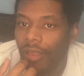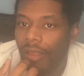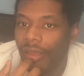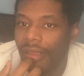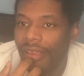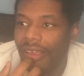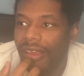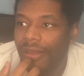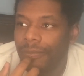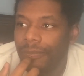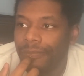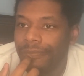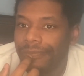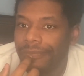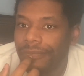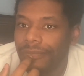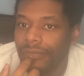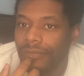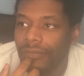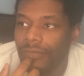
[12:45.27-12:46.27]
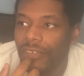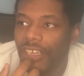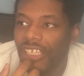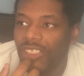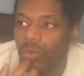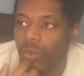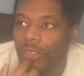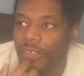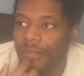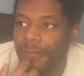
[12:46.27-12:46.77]
And that's
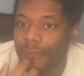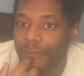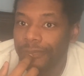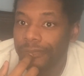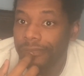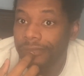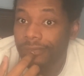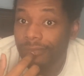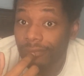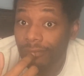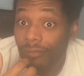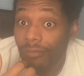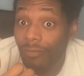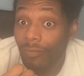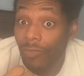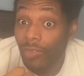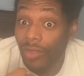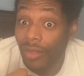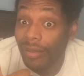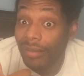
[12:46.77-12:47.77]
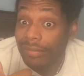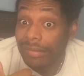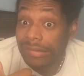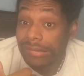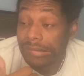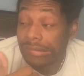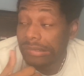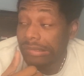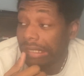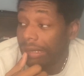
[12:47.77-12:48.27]
weird.
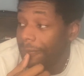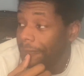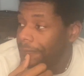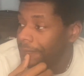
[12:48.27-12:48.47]
Yeah.